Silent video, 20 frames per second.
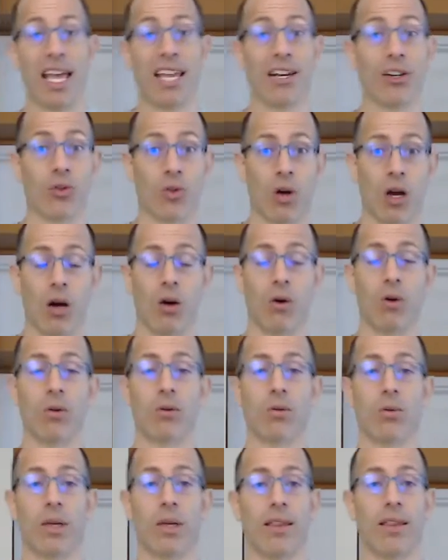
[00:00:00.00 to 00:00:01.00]
and
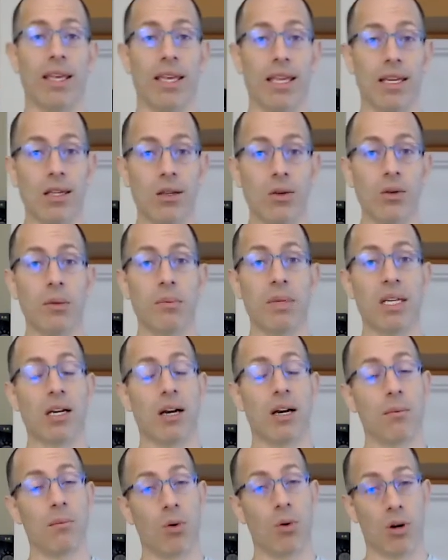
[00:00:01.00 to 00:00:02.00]
grow within you and
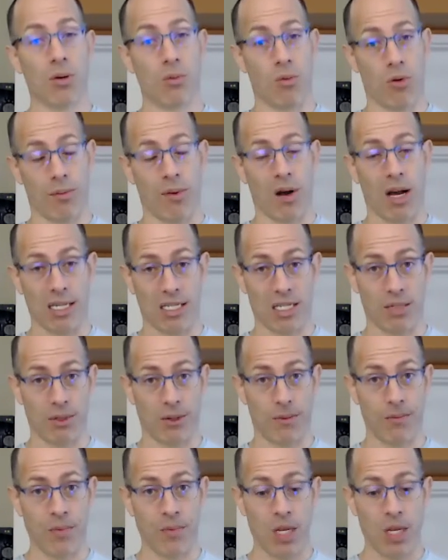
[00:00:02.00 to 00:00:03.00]
become more and more
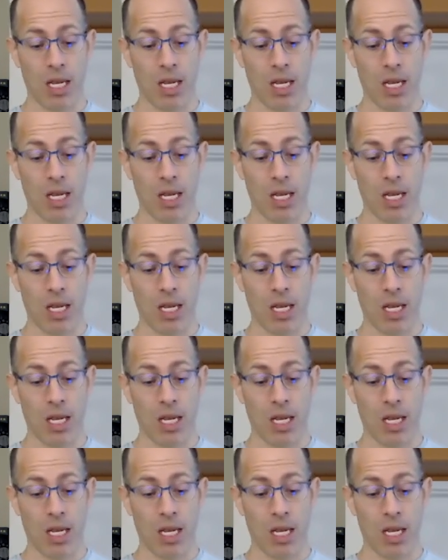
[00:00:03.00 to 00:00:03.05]
possible.